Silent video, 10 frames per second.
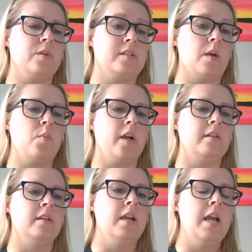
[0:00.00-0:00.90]
or
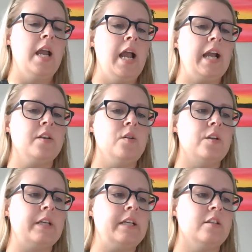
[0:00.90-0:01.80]
someone. "I know
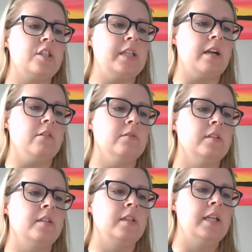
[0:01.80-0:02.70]
you're here," she yelled.